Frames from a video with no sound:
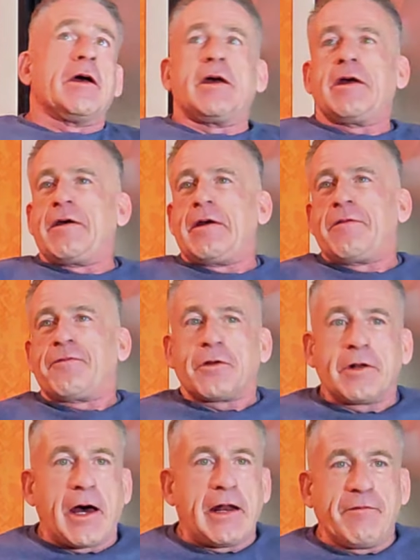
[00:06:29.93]
if you're
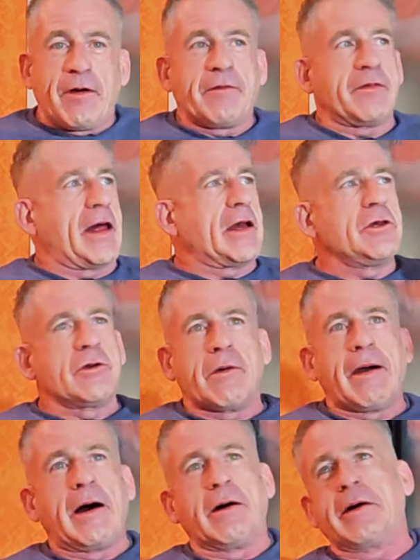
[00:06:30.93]
not involved in that, you go
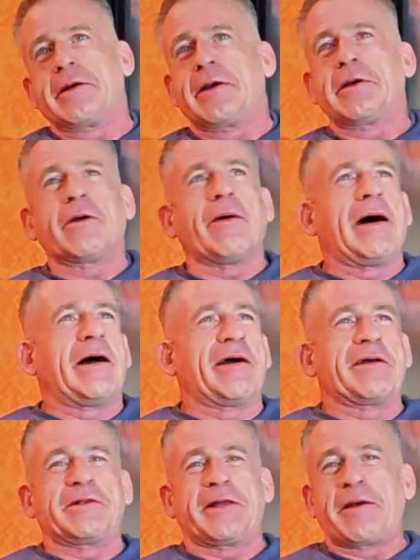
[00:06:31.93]
out,
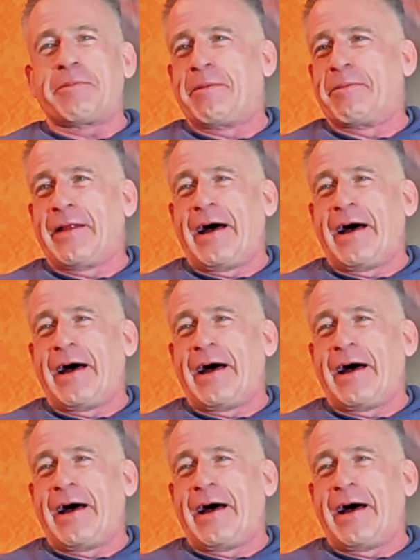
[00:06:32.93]
I take people